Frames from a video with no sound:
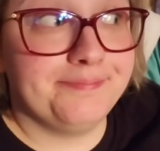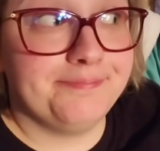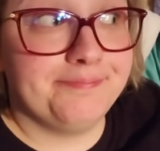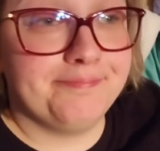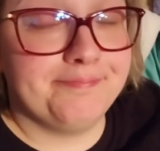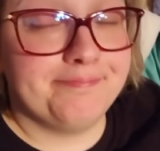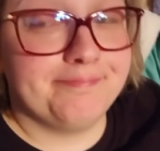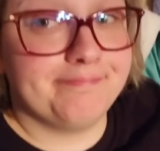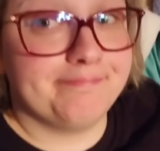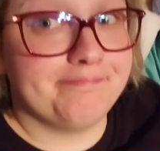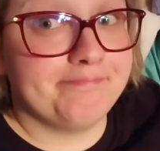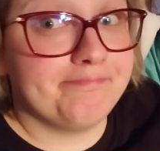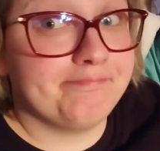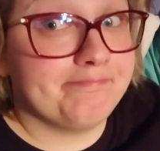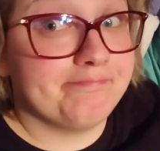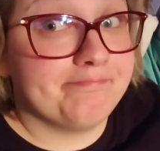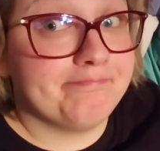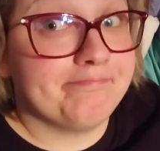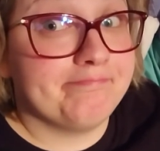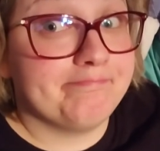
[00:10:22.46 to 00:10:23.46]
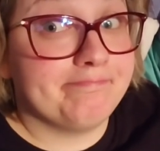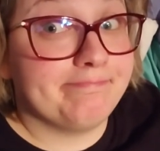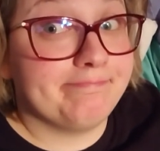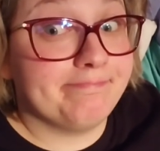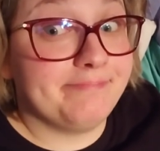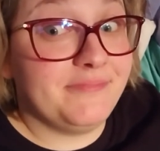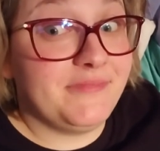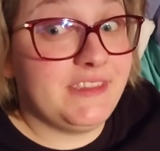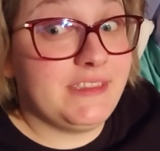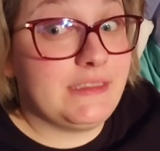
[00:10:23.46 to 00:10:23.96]

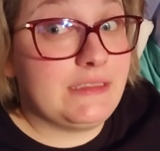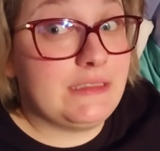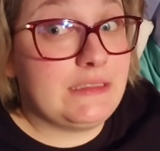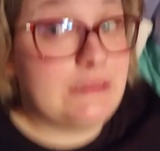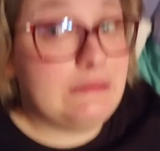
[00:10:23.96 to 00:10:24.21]
No one is speaking in this clip.